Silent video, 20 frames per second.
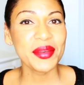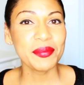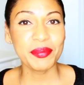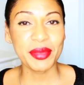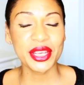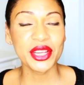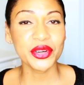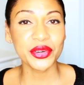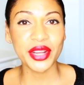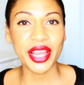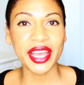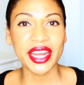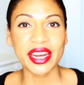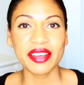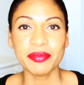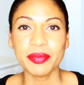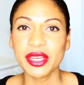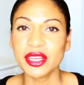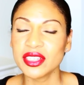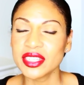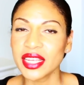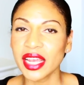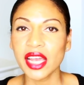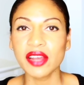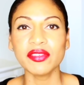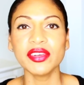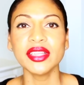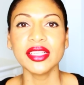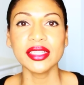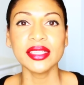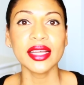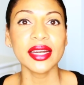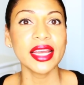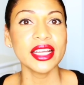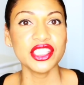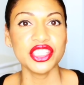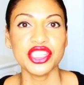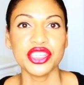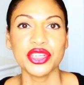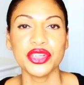and be creative because everything that
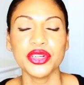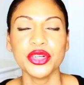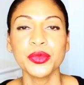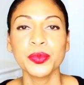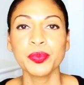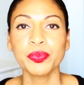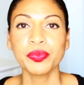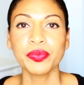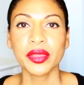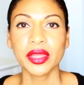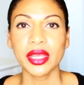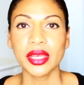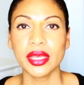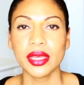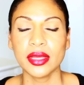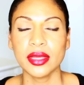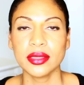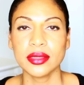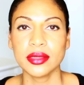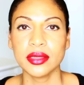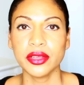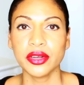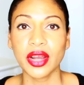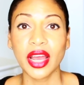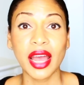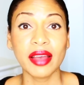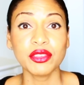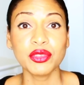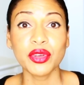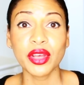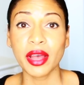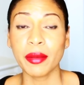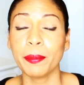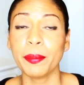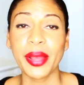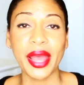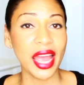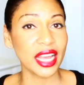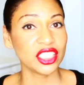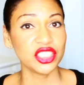I do is you know I have to
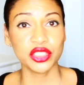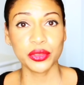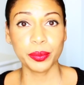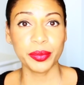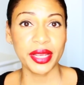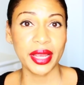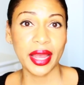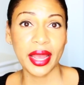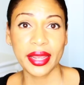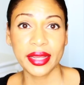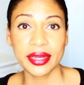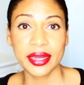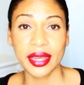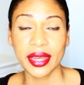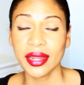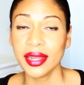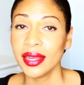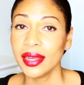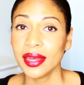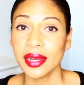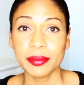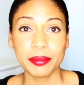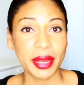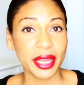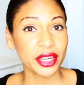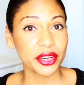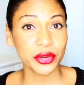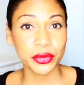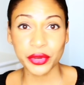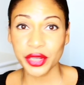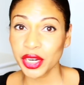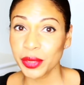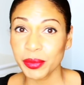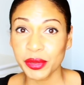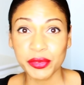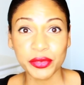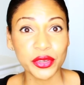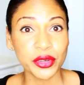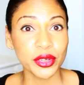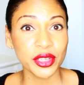have passion behind it my career
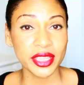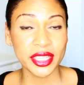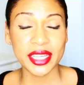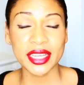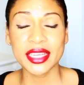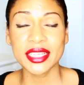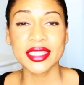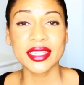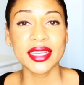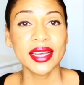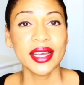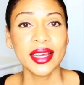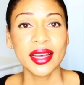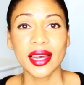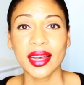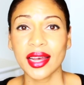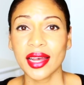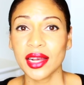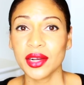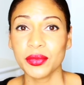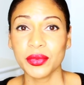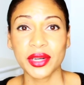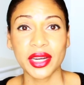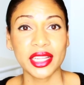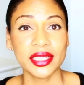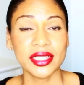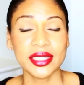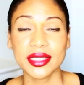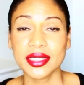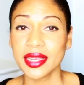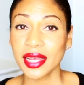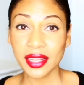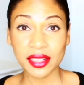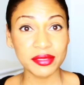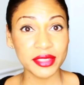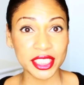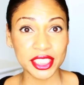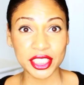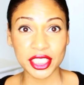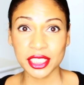before this uh, when I did
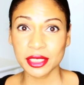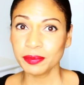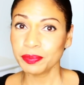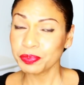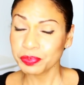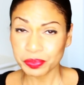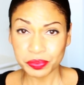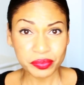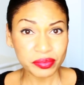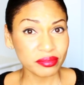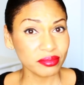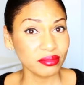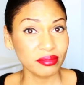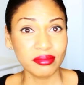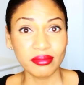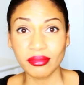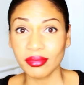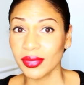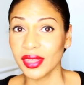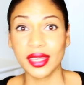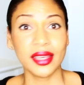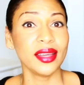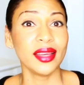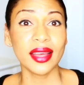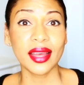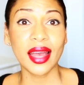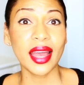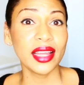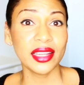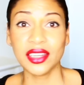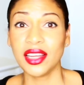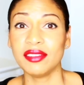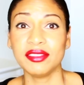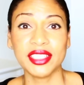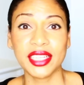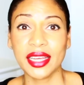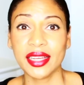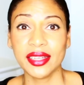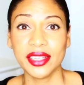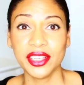television I
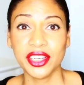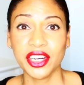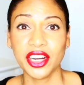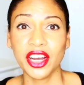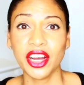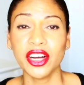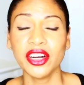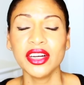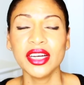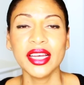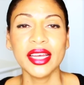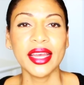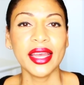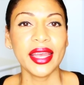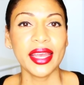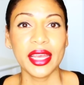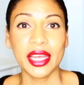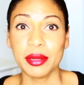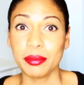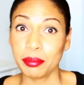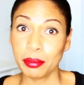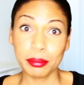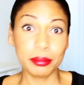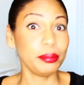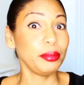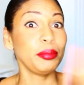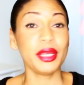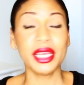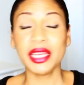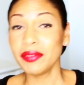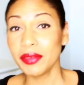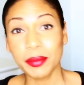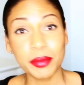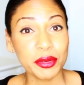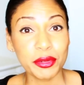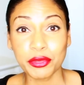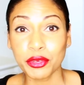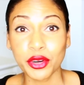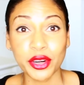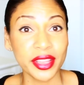loved it you know and even
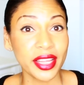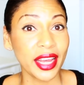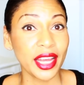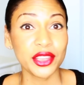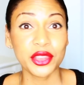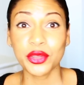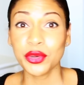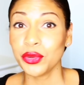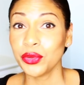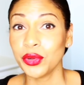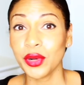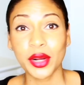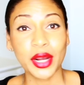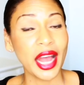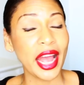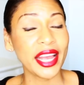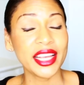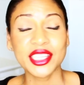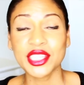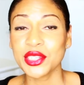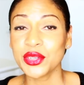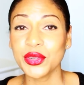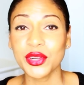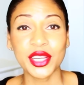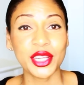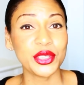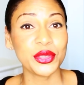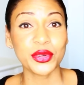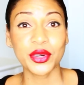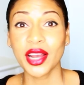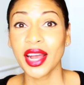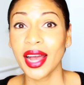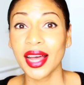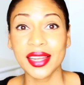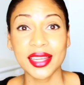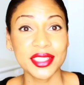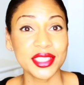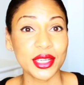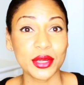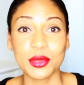before that through high school and through
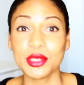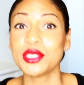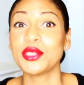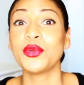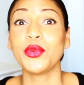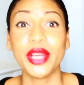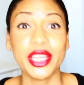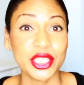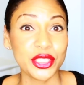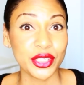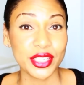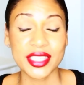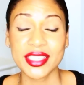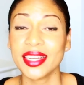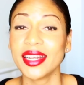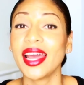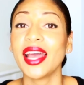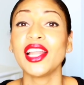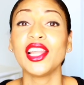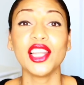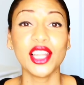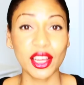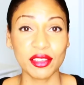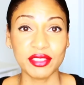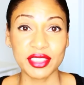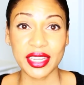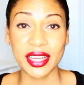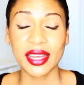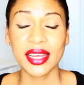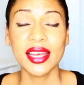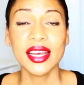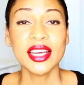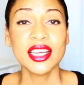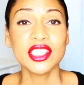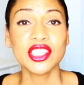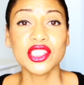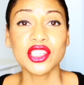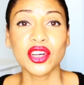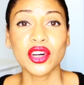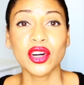college I was a waitress and I loved it
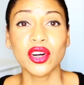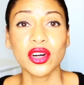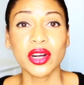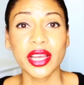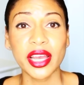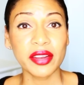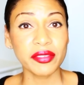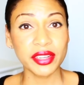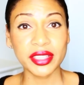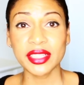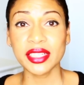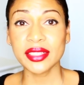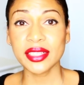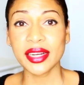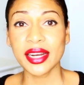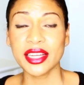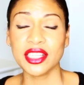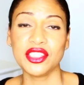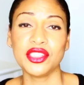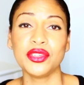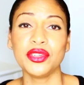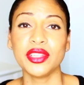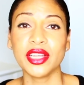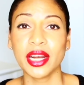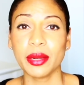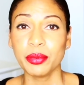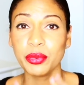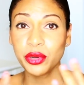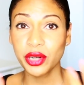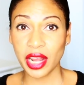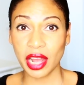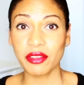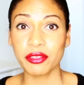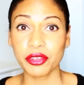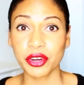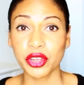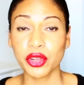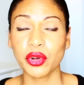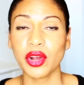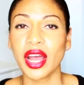so everything that I do that I put out
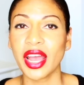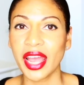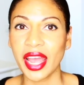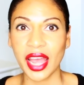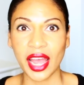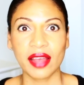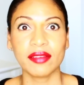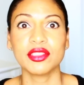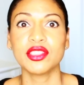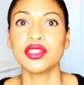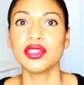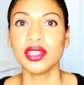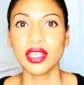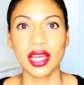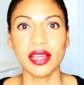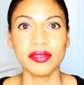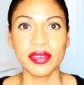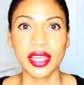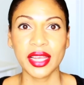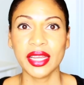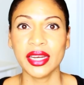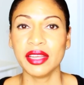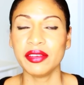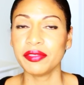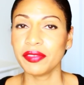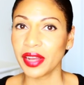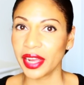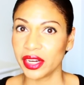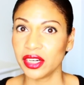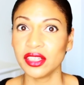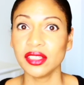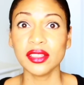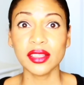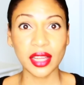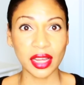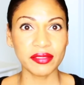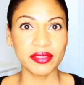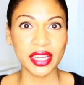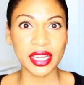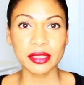for you I have to love it and if I don't
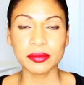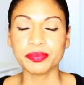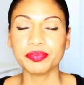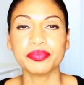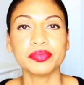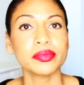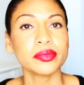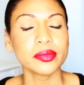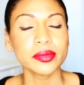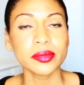love it